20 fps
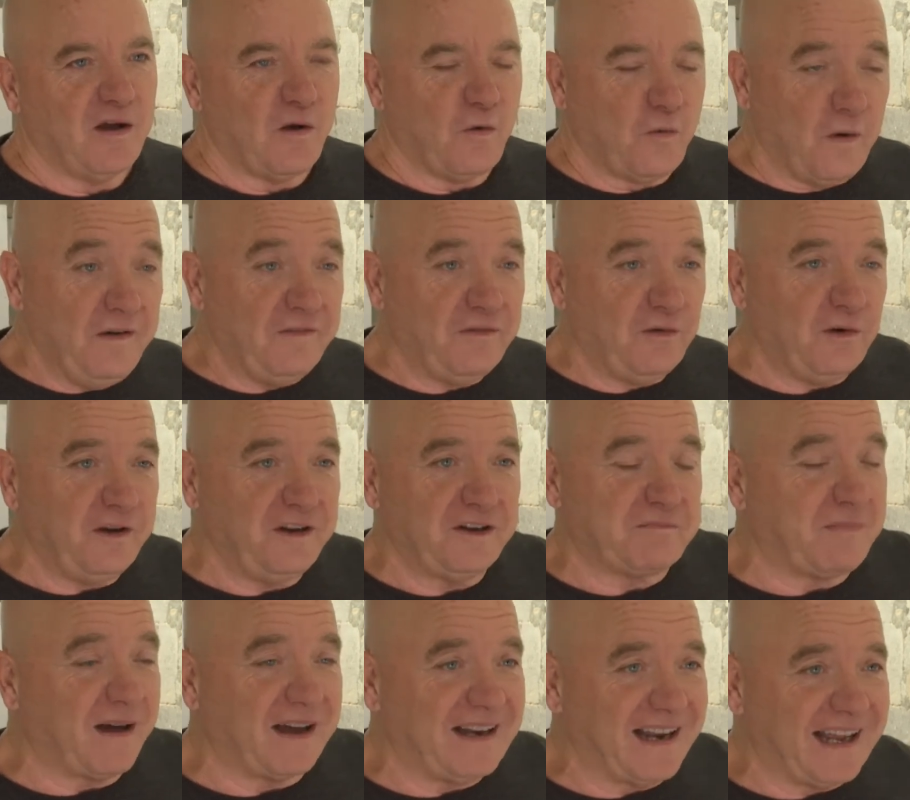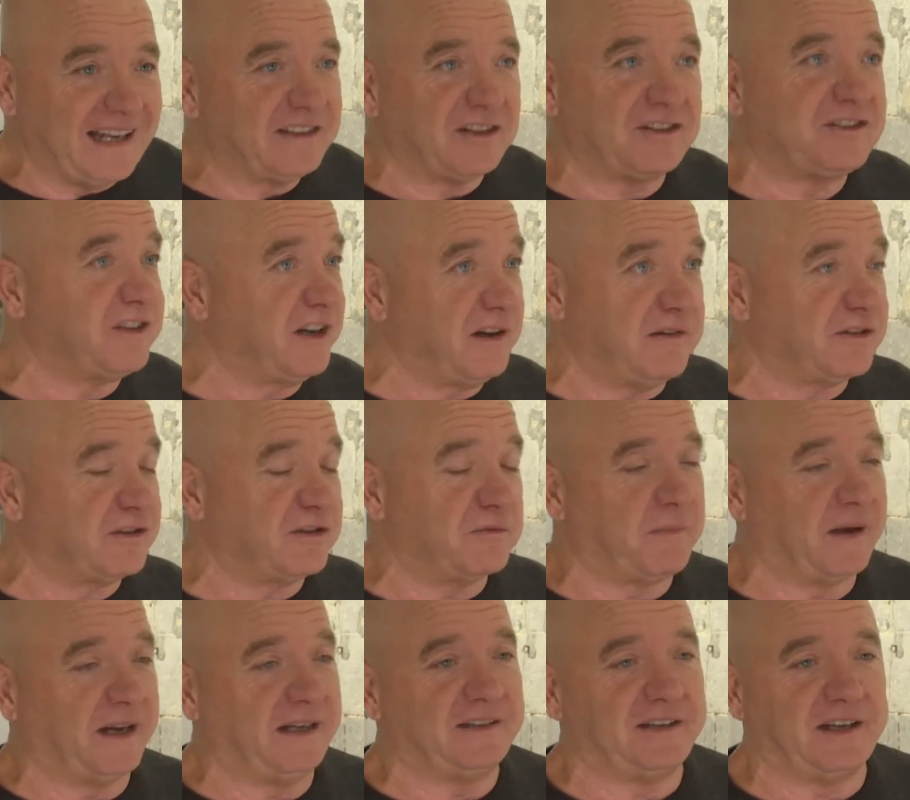Windfall is my latest series
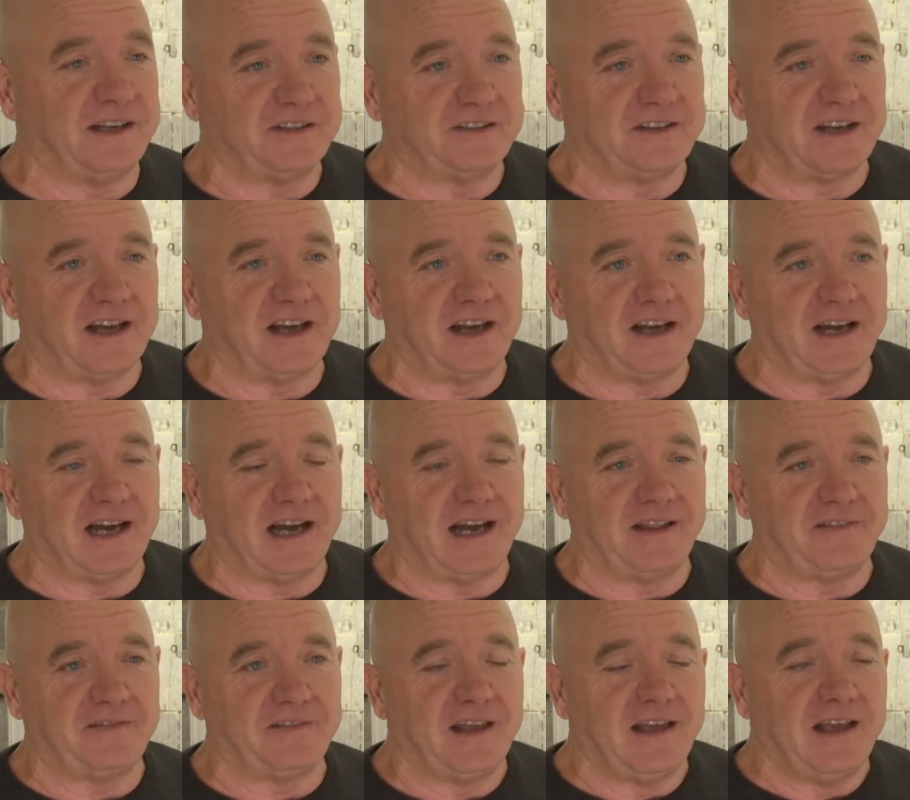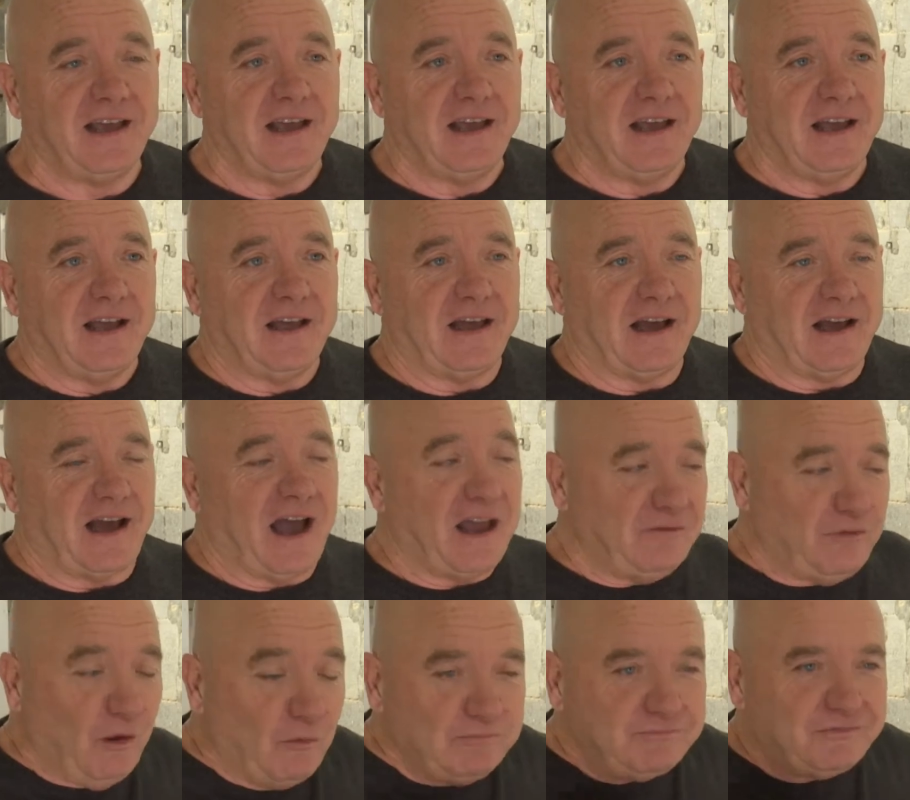of paintings, and I
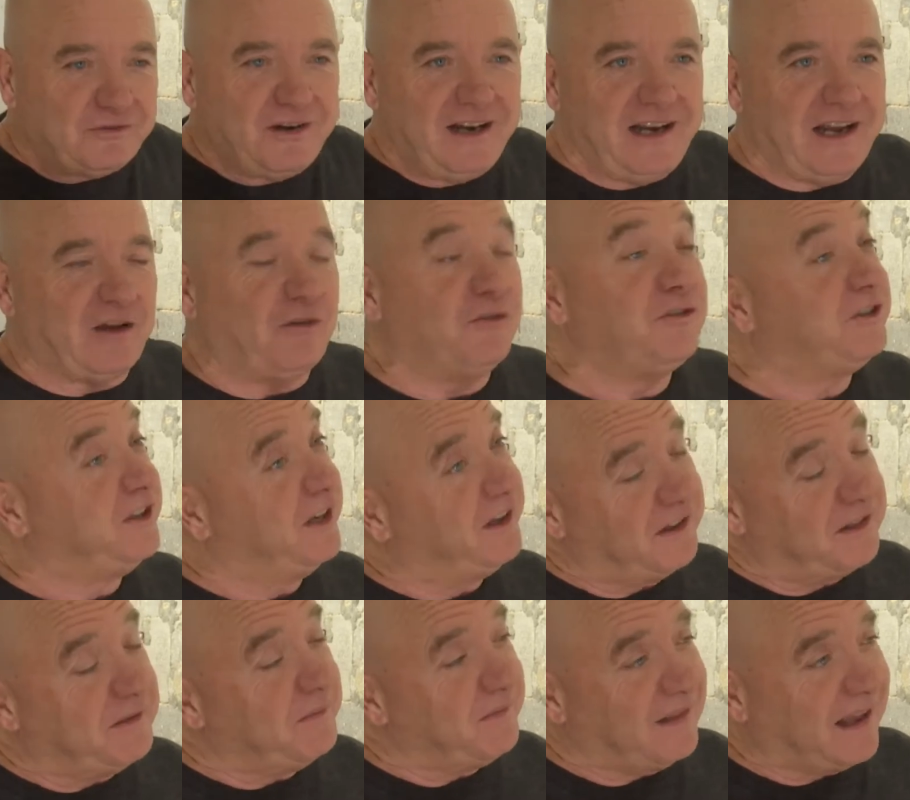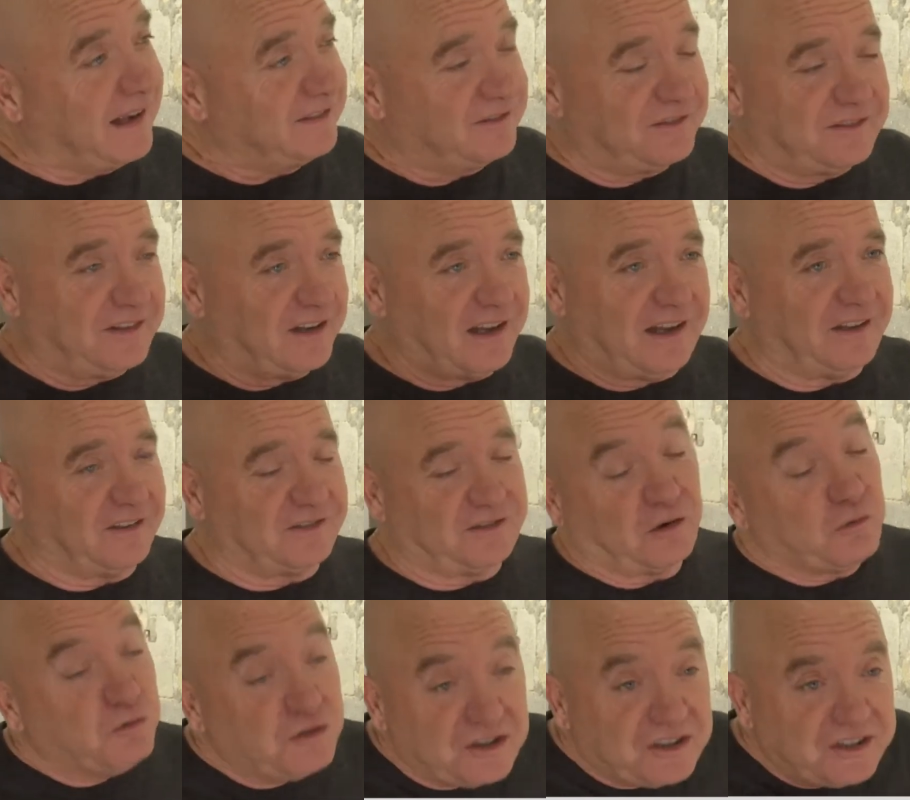don't really consider them that
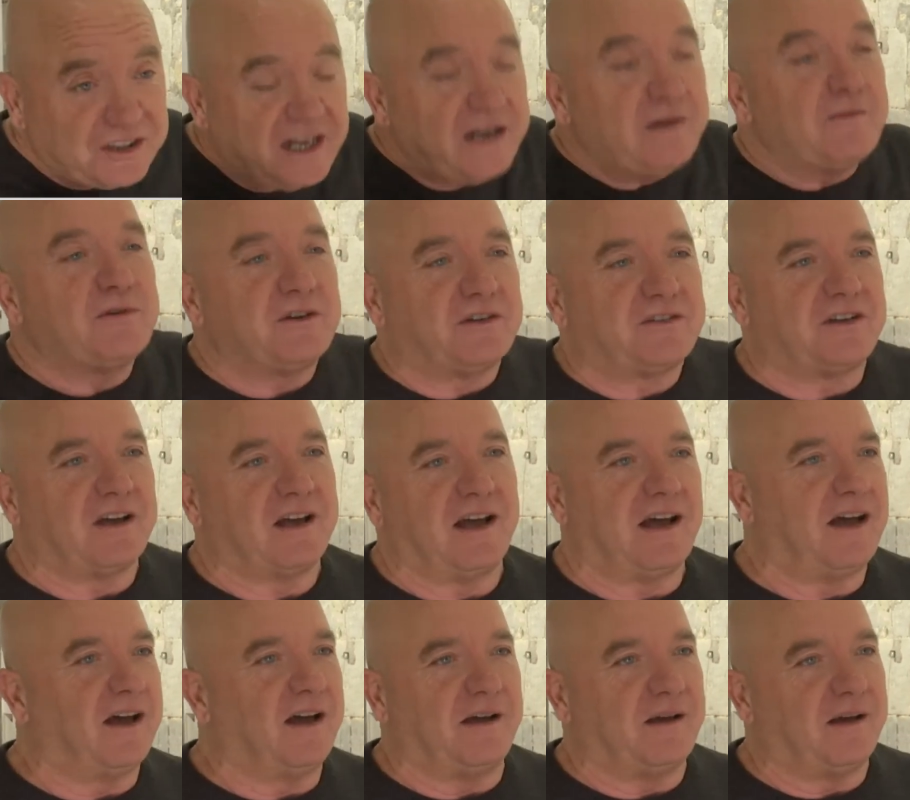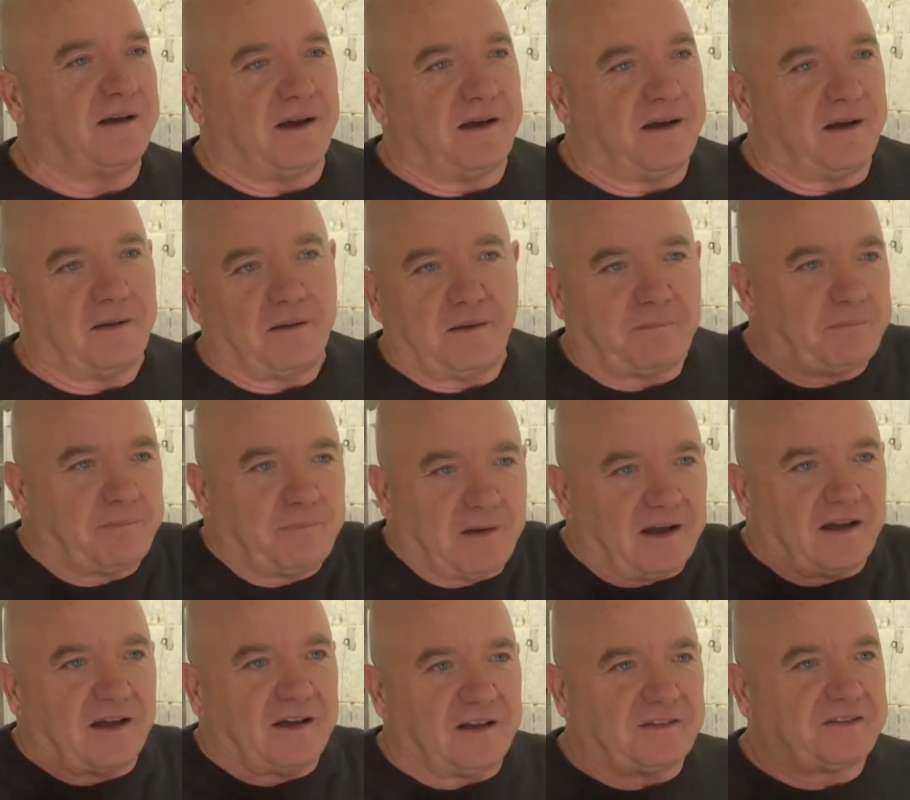so serious a
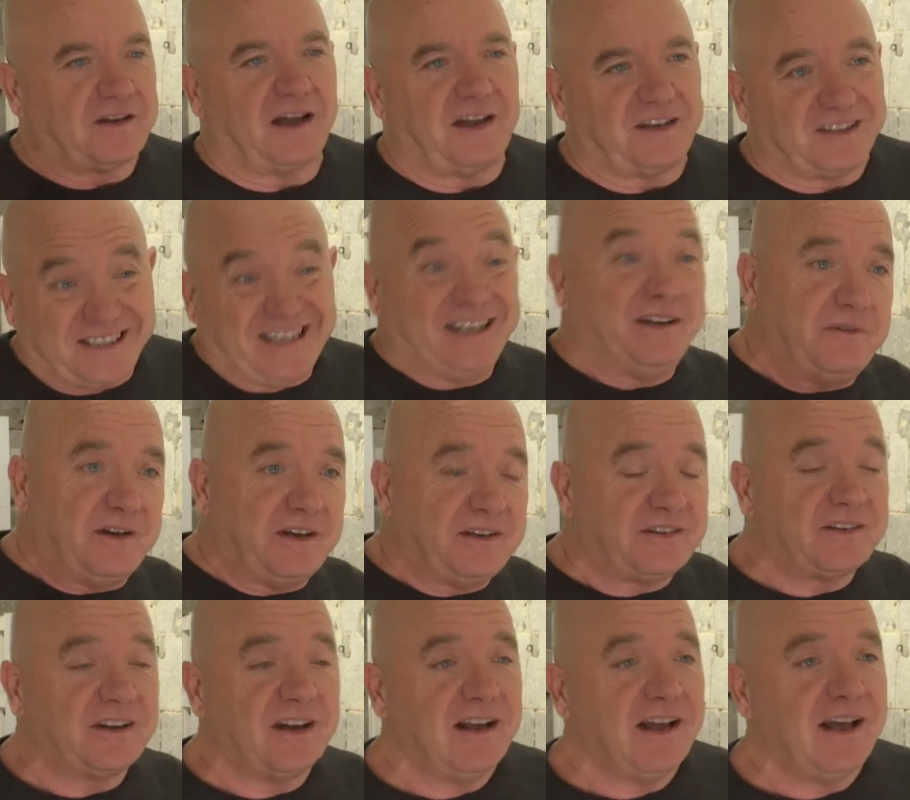series,